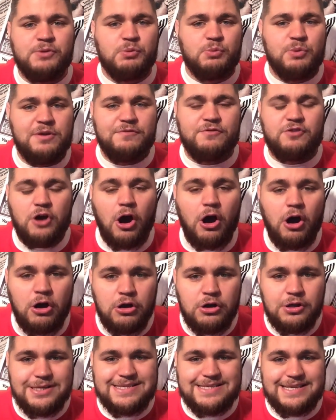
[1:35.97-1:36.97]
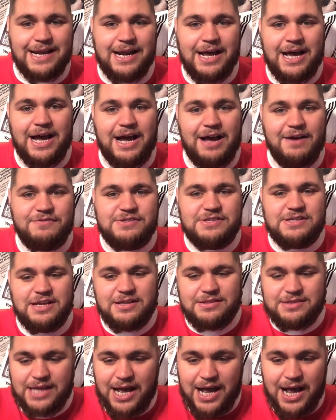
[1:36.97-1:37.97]
We've got centre-halves
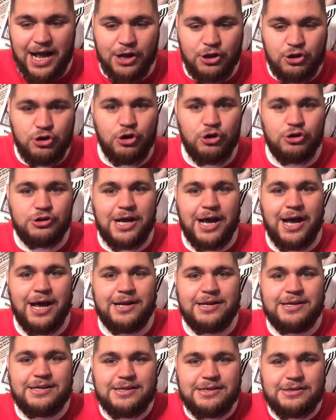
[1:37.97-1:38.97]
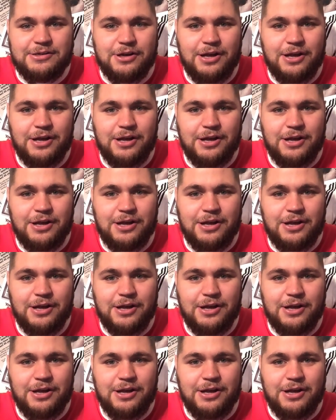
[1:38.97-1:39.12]
that are good and